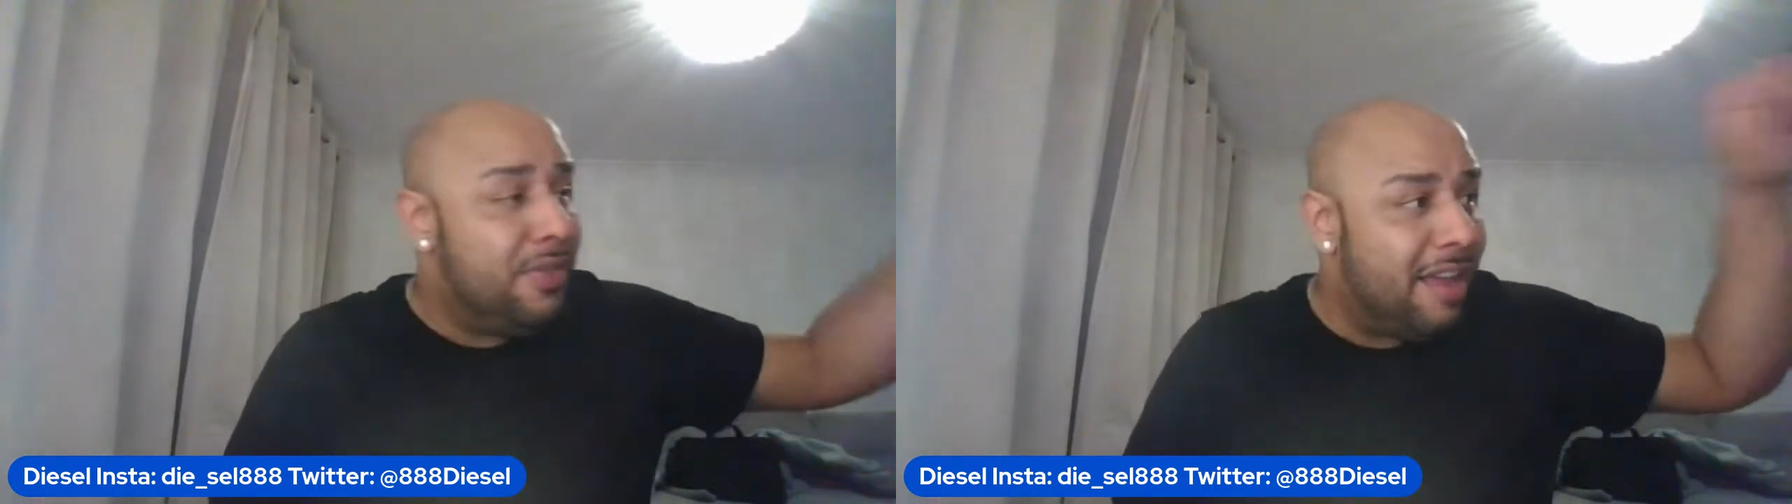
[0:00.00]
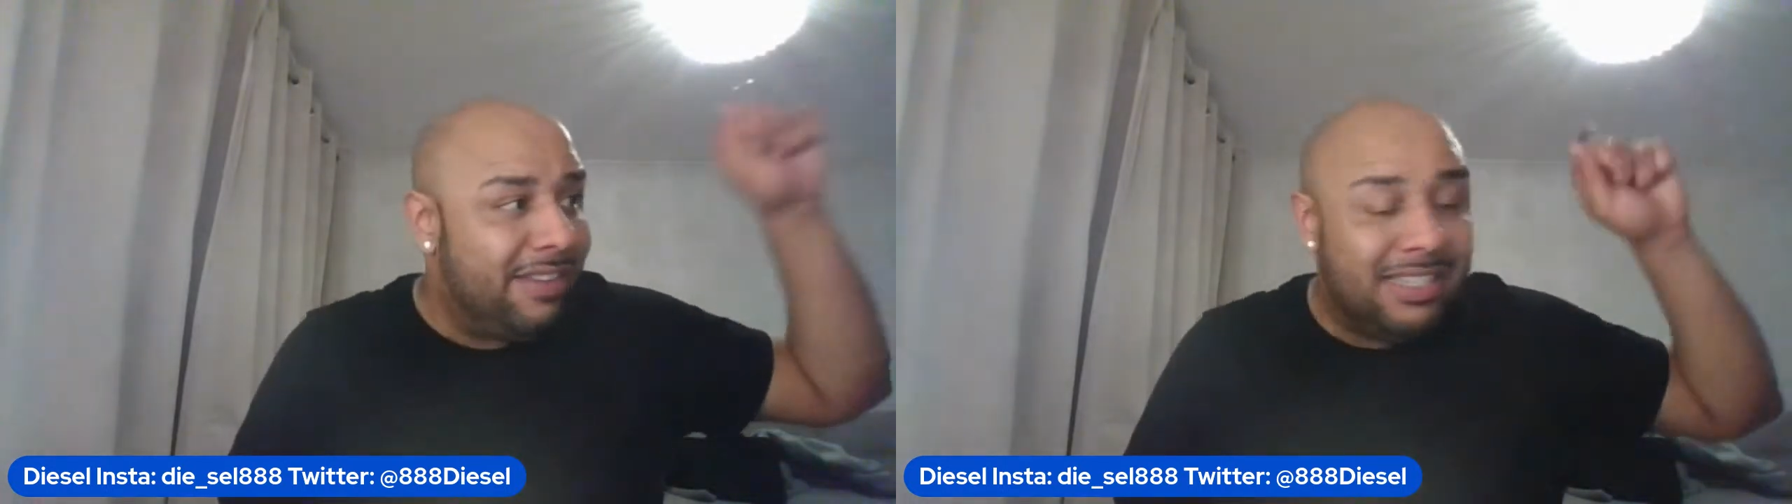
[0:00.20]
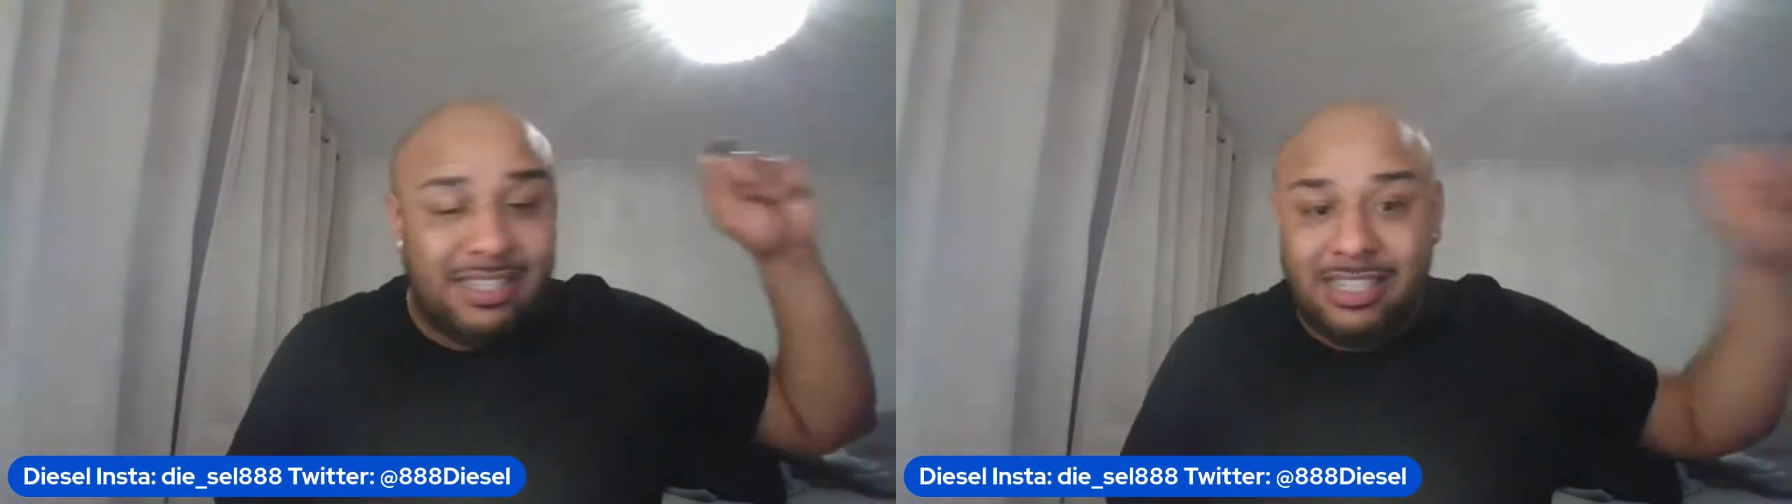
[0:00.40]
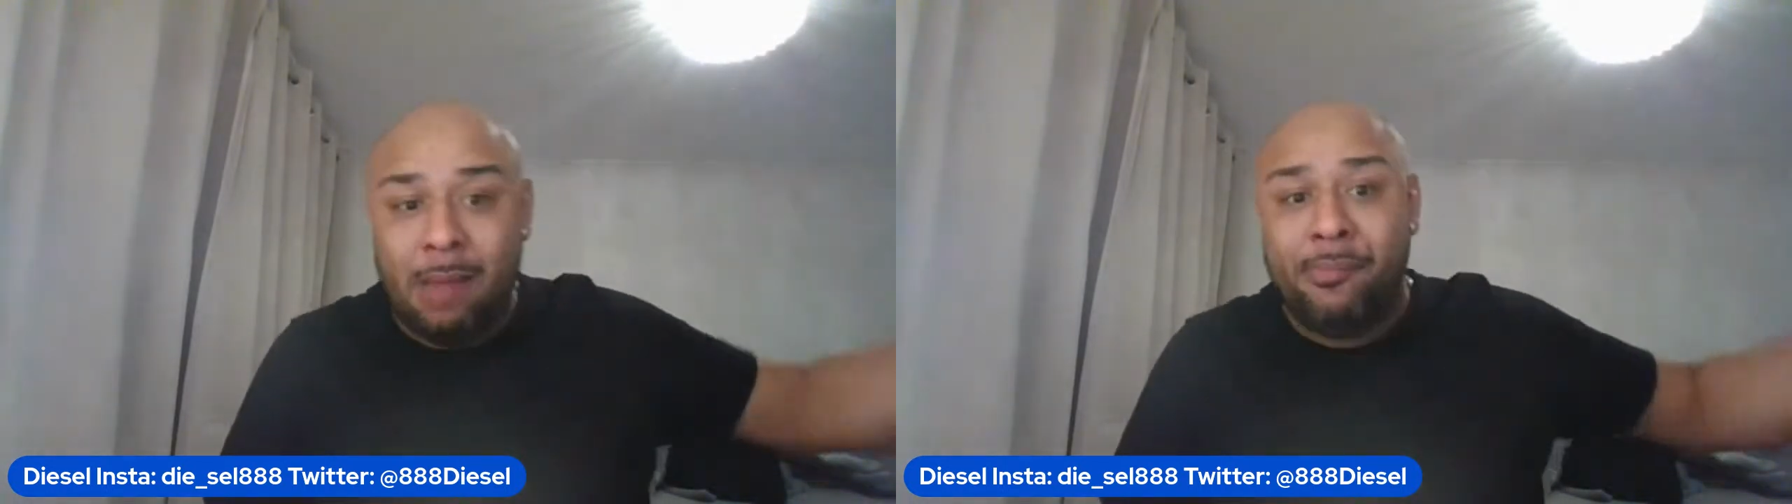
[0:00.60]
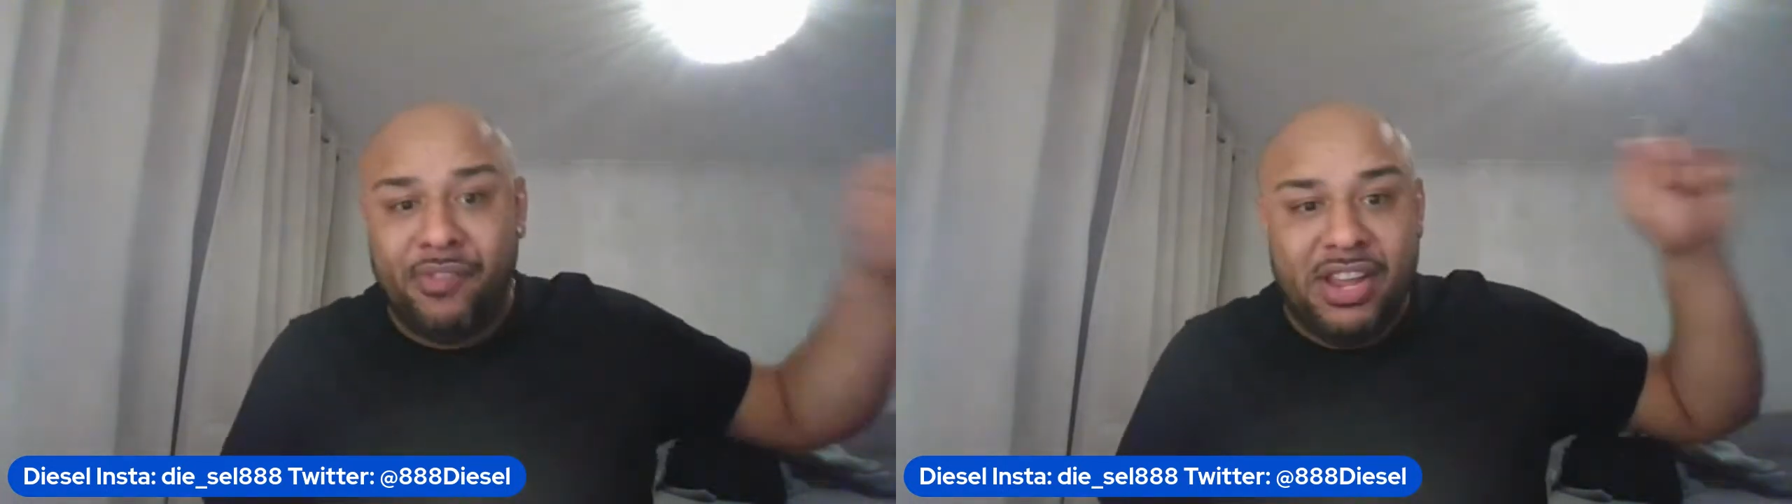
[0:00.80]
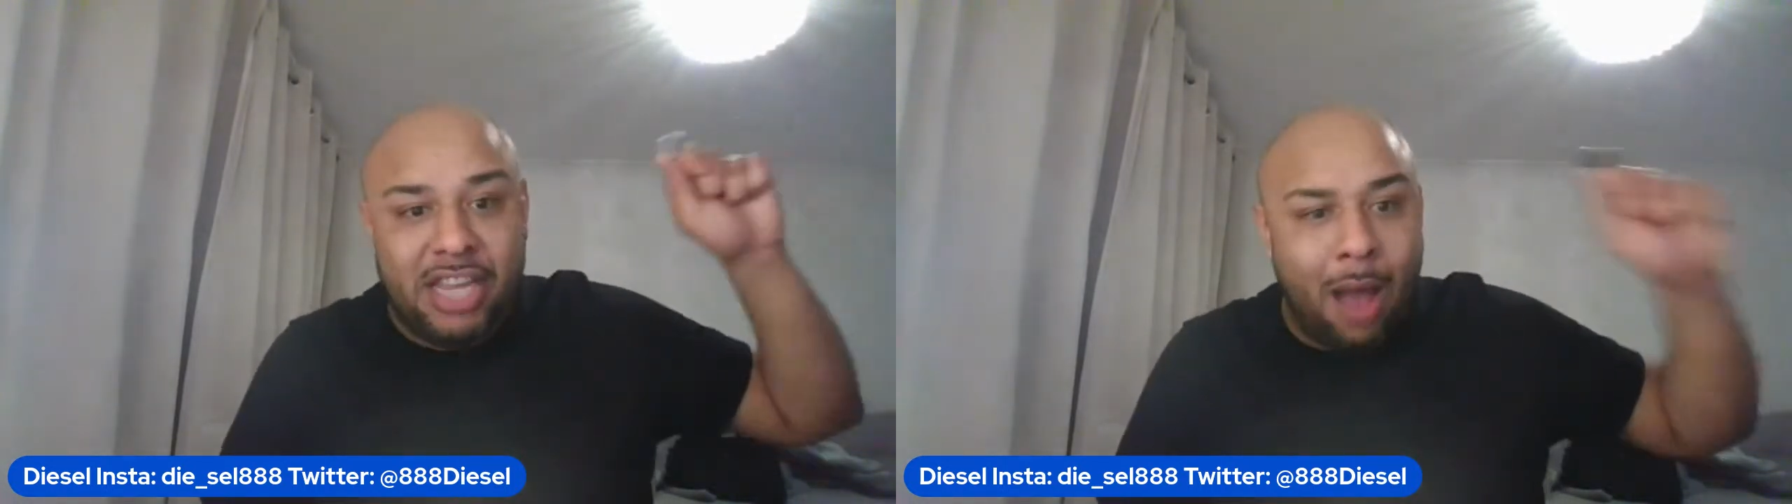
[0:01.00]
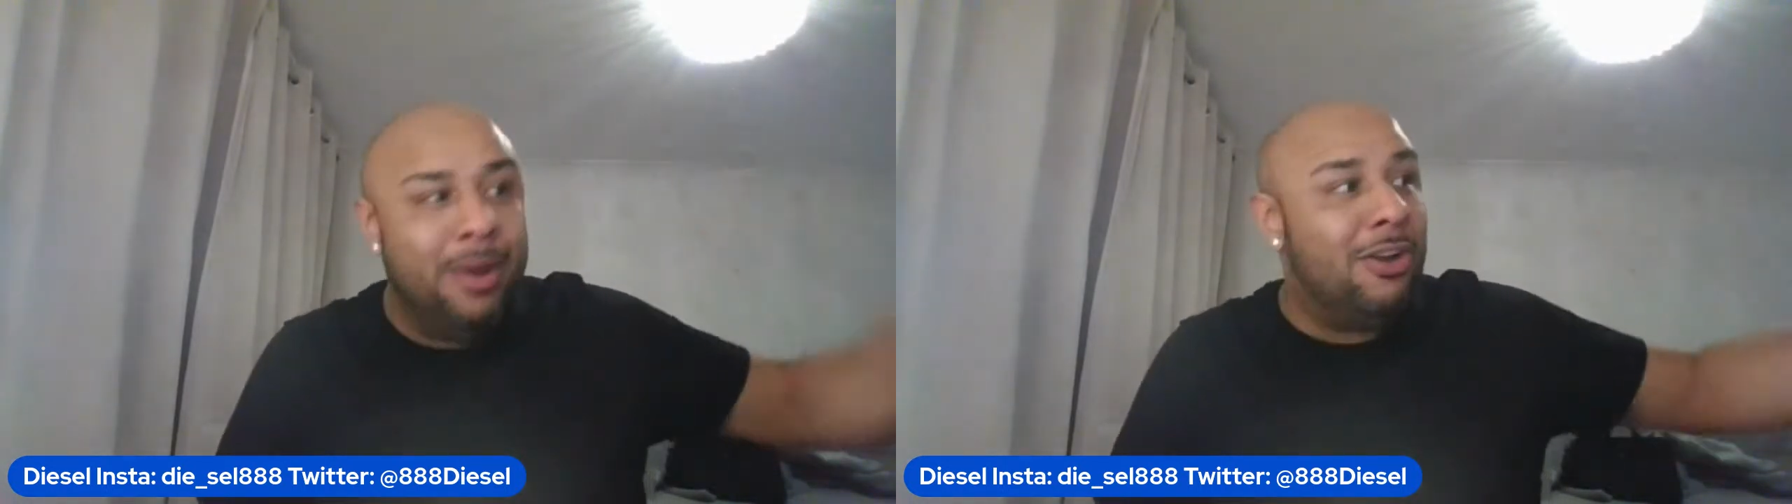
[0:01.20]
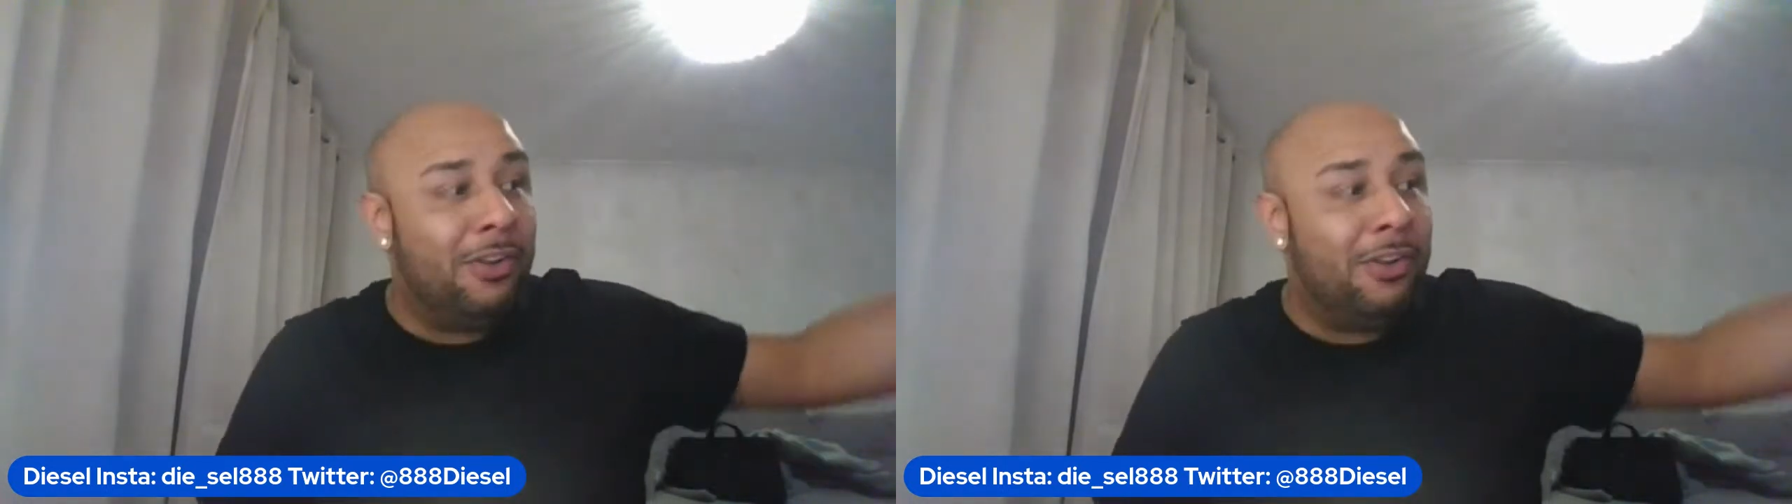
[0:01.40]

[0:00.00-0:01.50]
There is something going